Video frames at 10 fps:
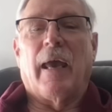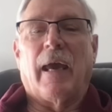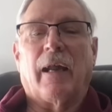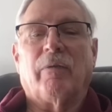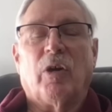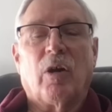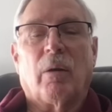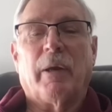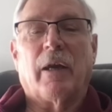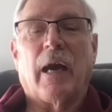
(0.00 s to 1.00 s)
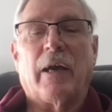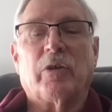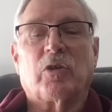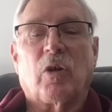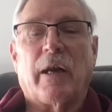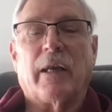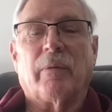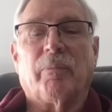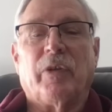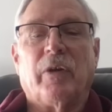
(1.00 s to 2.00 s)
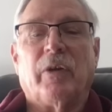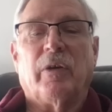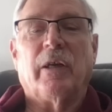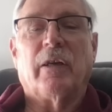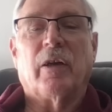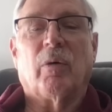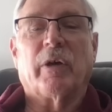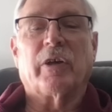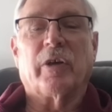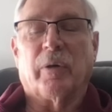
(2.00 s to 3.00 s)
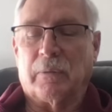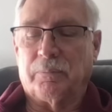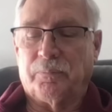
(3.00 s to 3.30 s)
And if you're going to be a guy who's training, y- you need to know what you're doing.